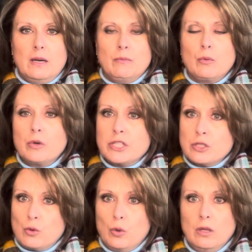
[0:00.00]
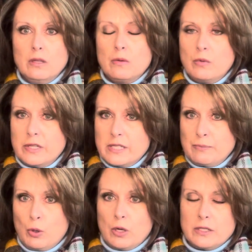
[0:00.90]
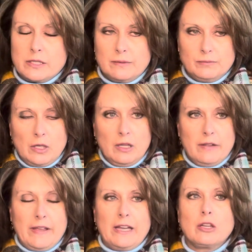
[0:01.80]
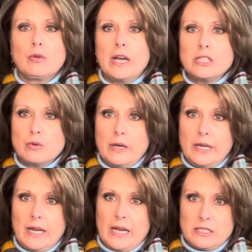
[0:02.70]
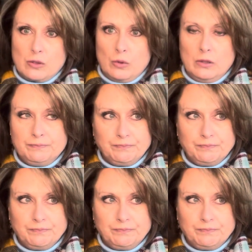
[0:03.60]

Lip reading: with school, with sports, all of that, graduated high school,